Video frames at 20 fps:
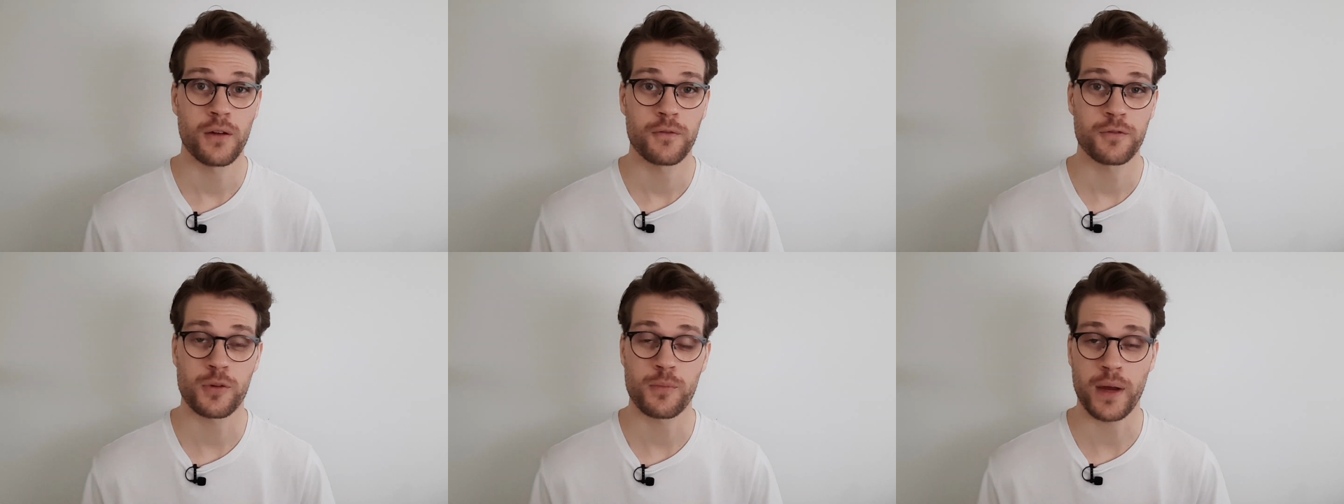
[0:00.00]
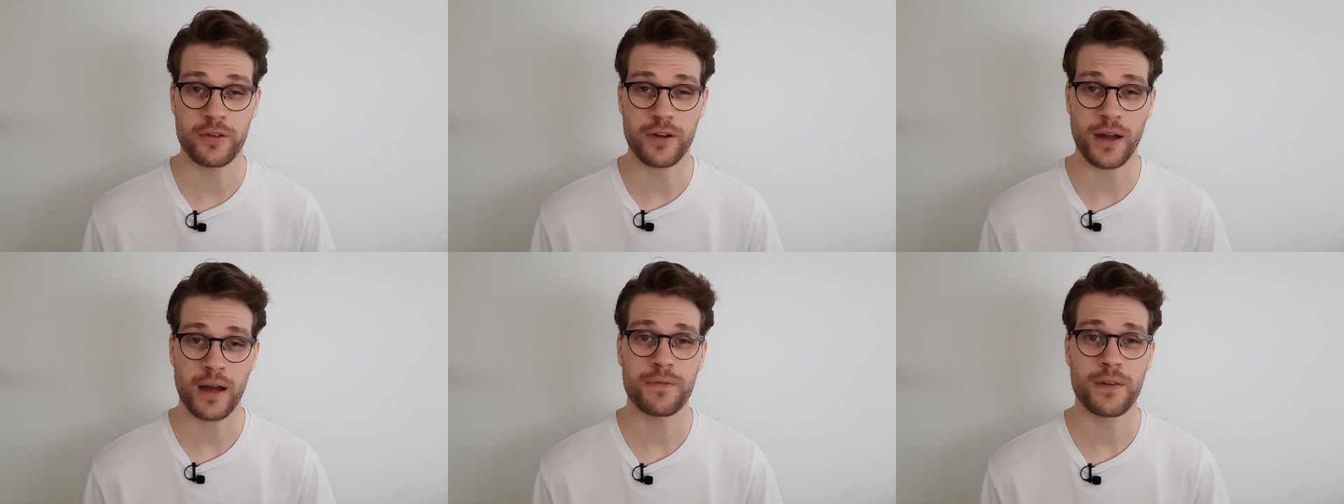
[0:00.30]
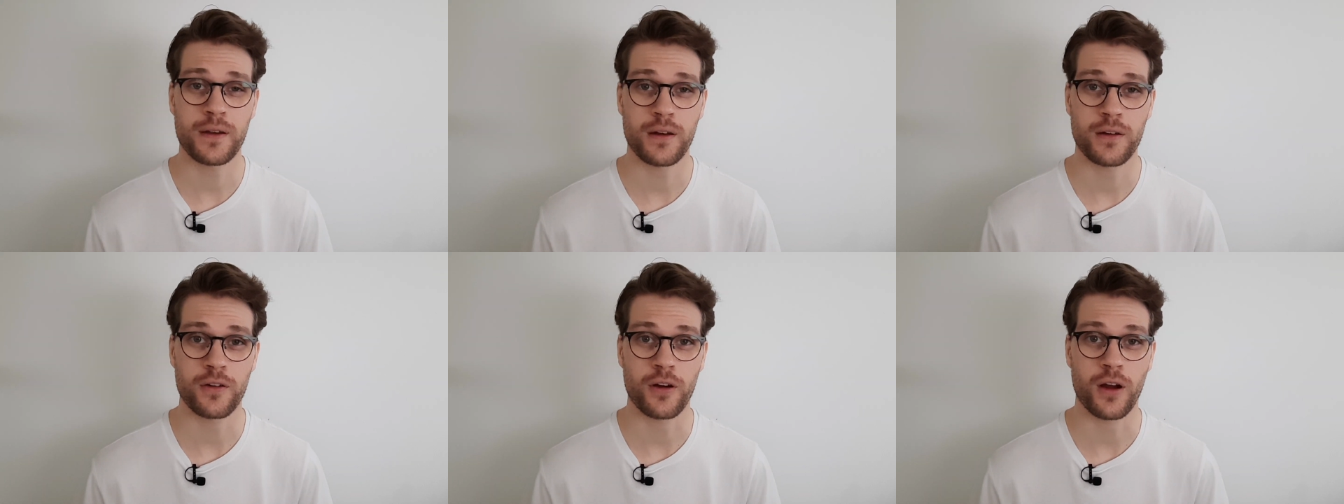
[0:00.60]
For my graph
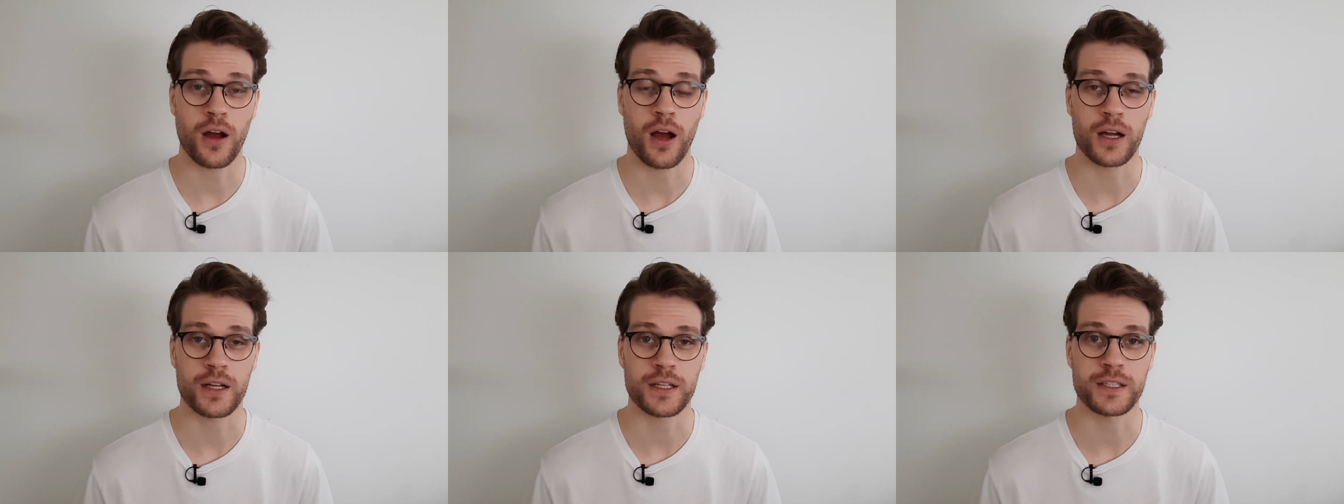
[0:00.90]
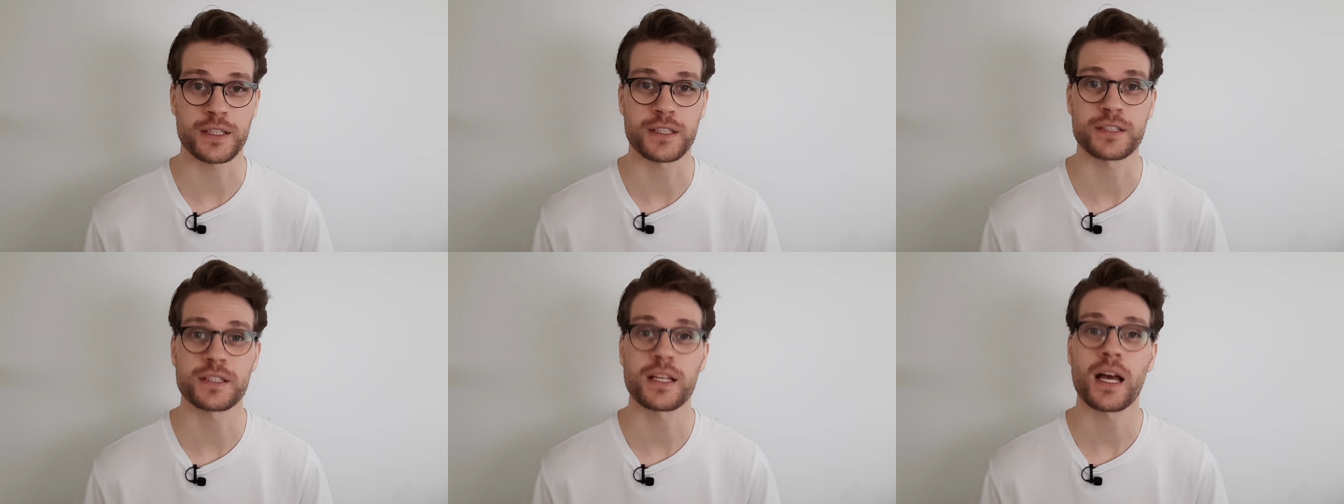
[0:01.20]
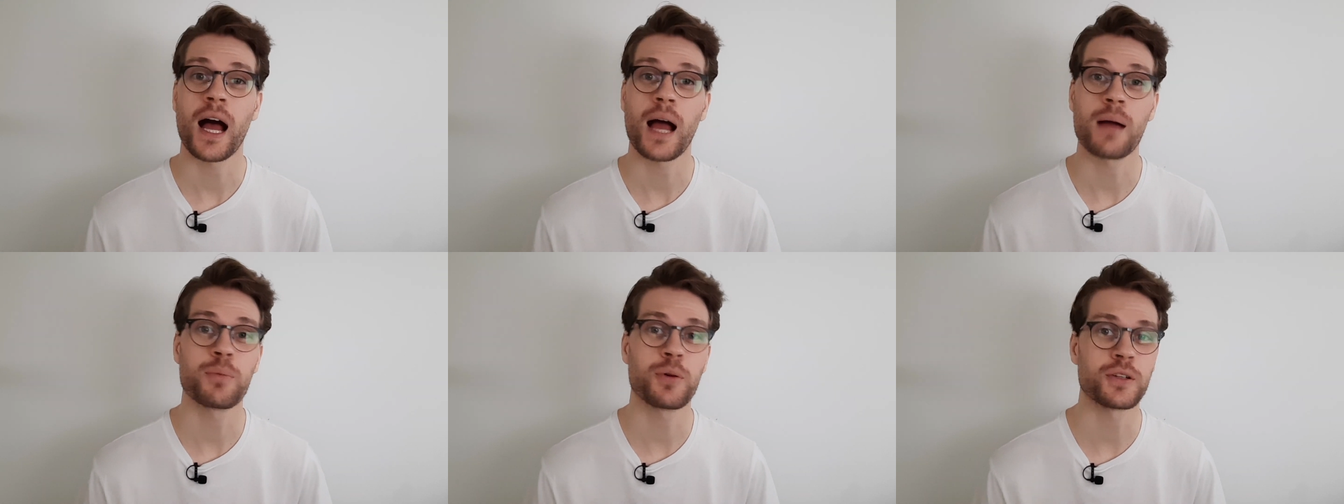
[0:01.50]
editor hotkeys,
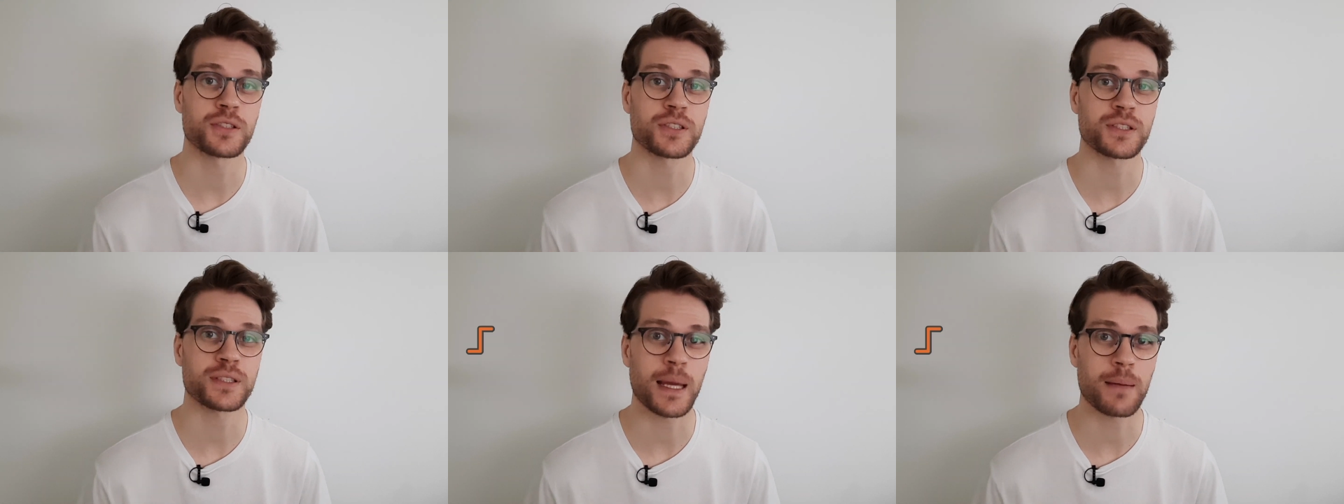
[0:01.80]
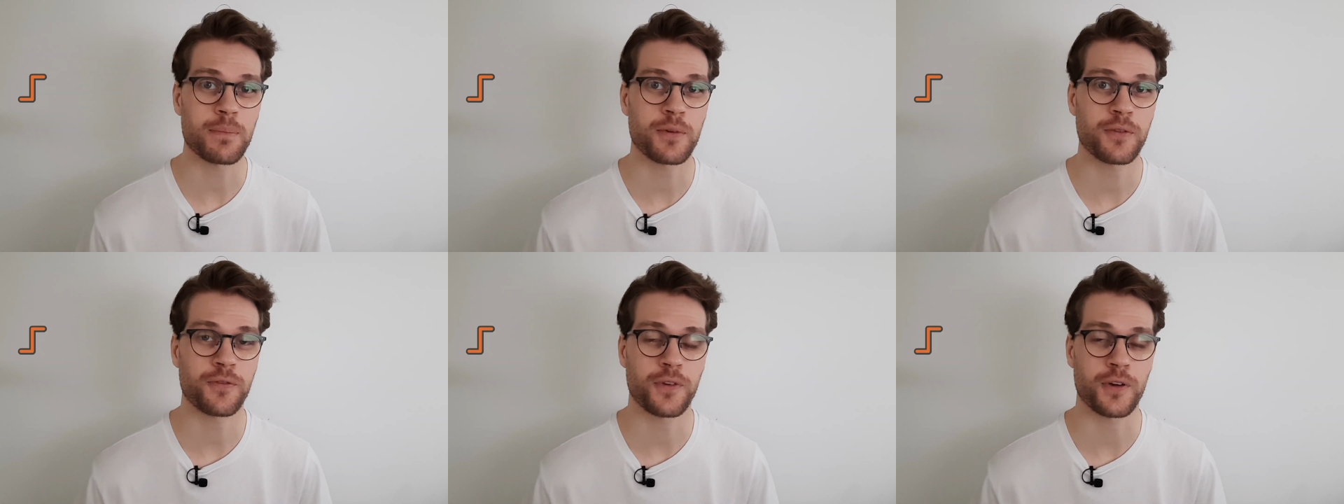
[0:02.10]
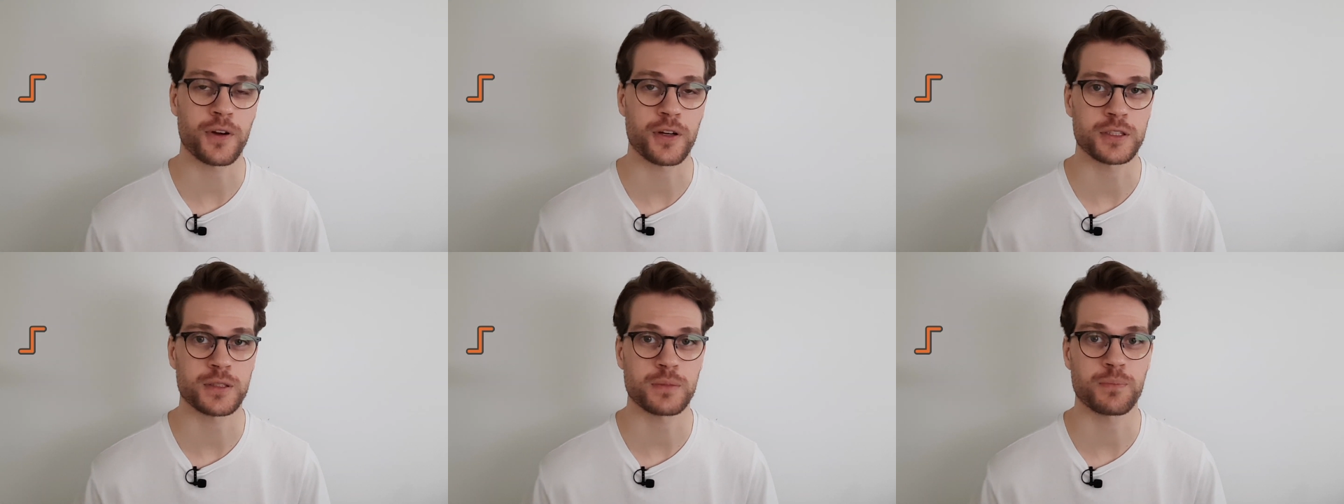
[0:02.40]
I put stepped
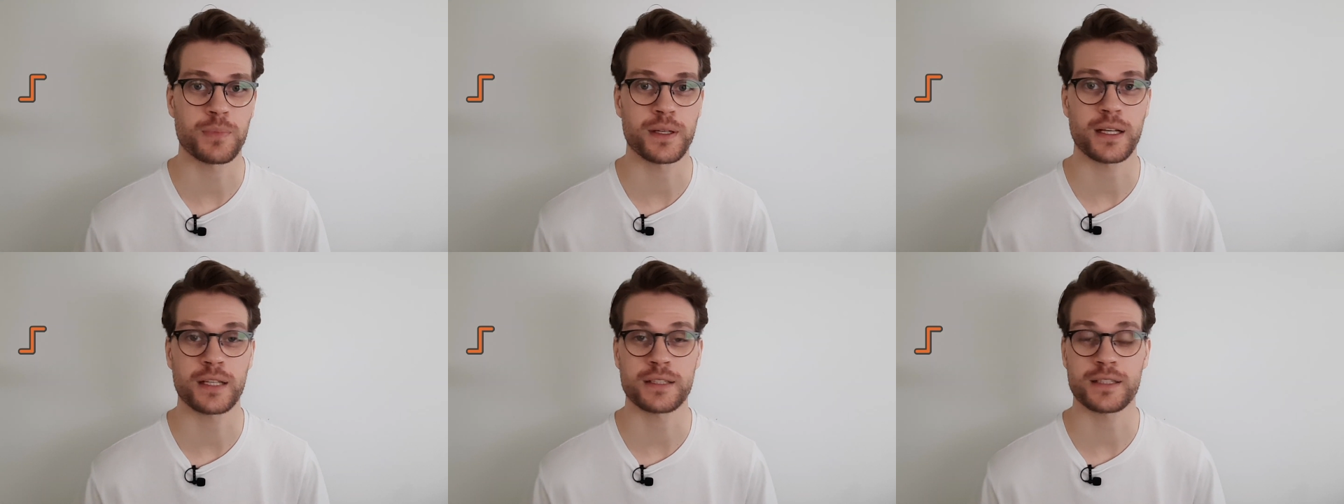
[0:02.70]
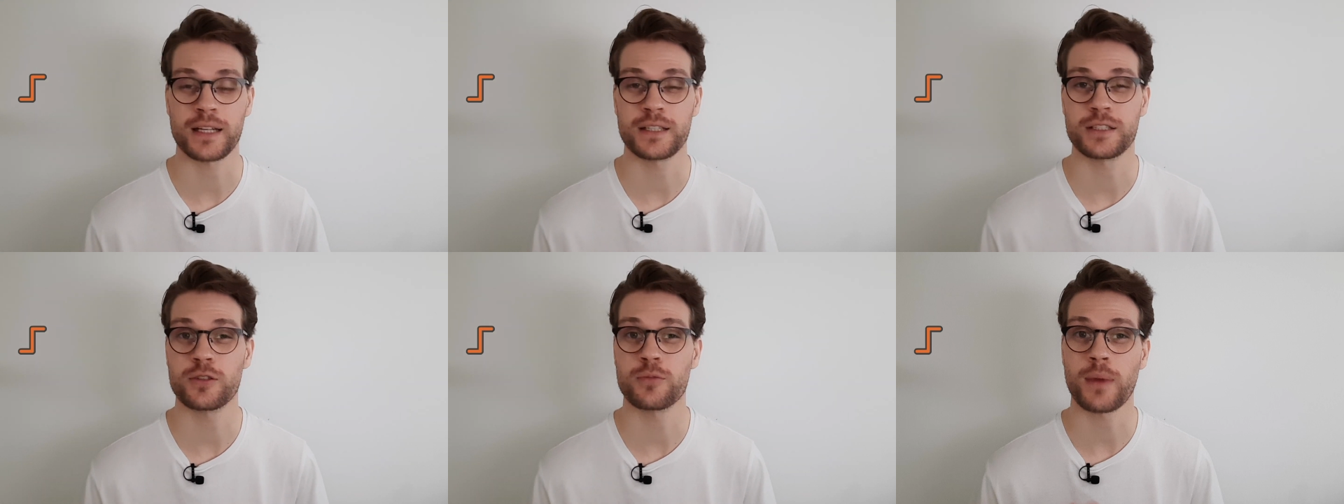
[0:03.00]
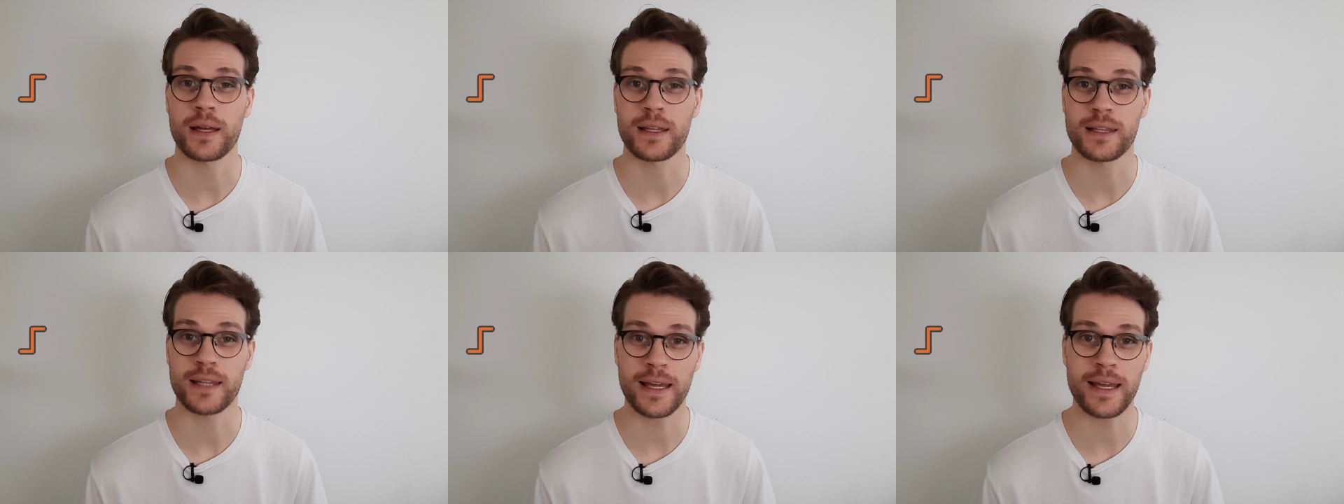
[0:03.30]
first because I do
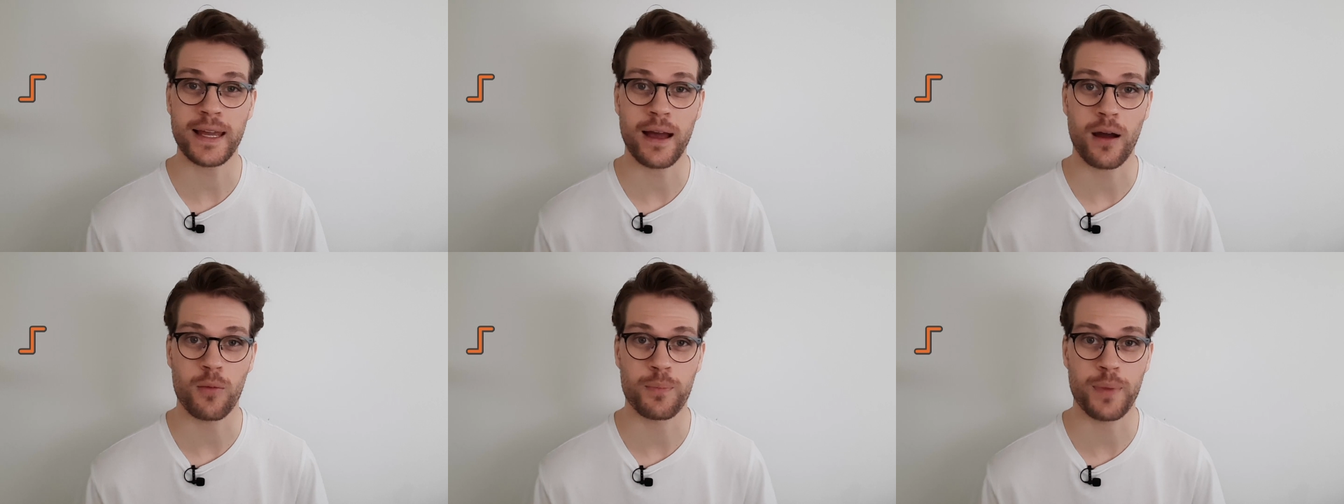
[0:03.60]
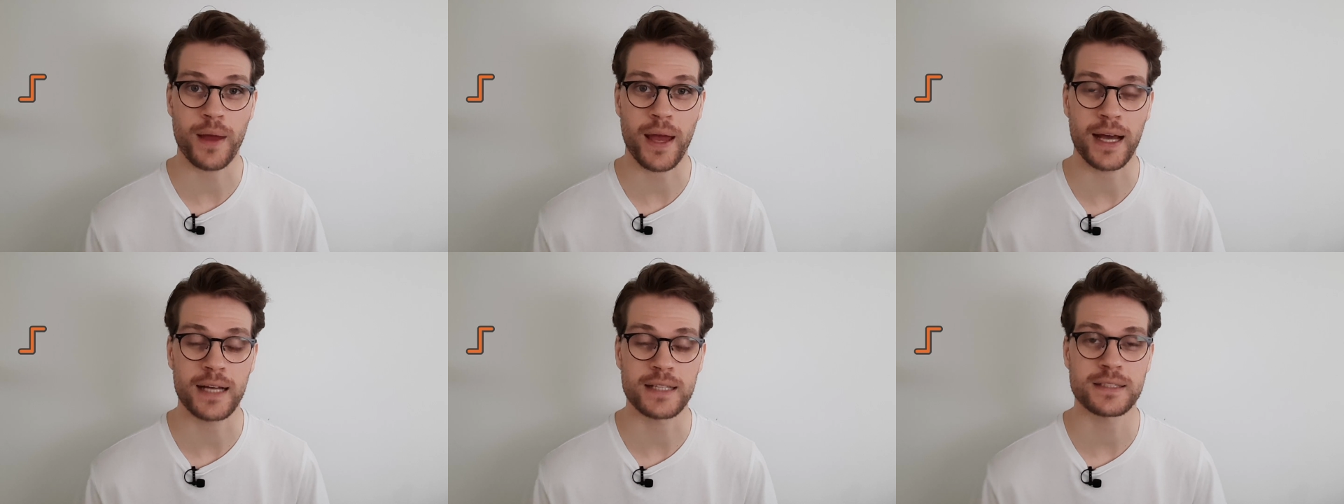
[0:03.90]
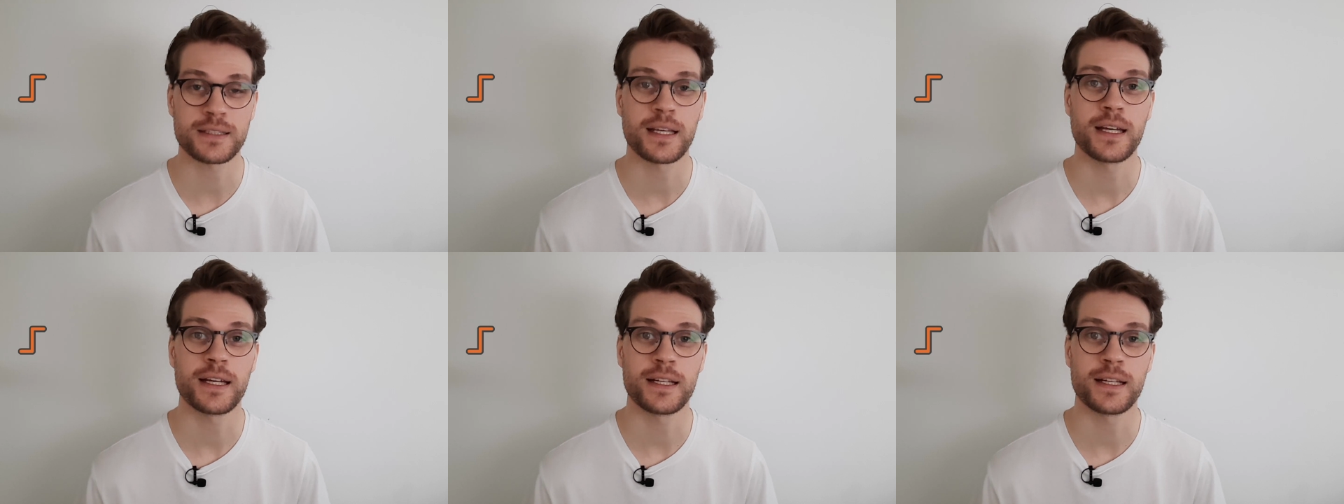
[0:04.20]
my layout pass